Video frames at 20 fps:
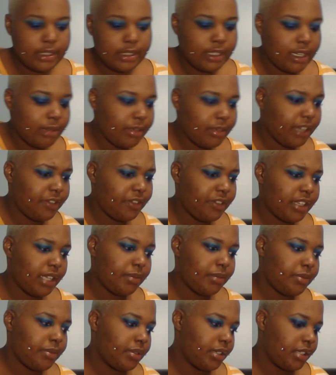Not my
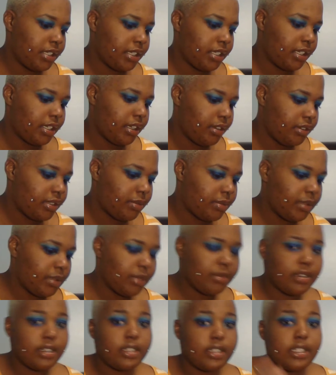flat brush, excuse me.
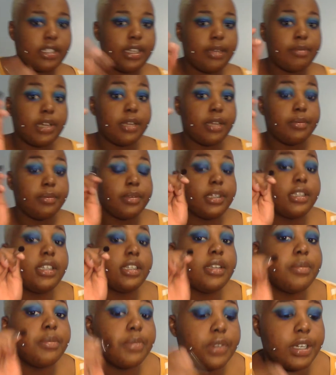I'm going to take my
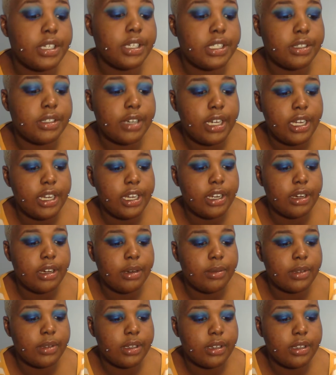blending brush right here.
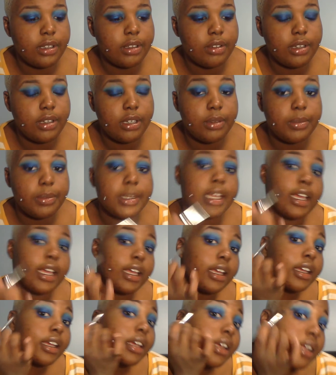I'm going to go in the
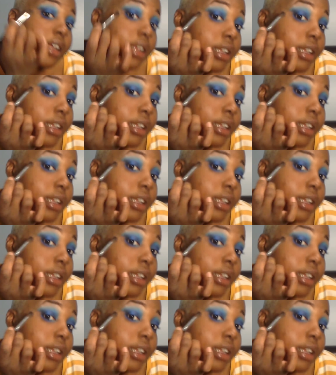back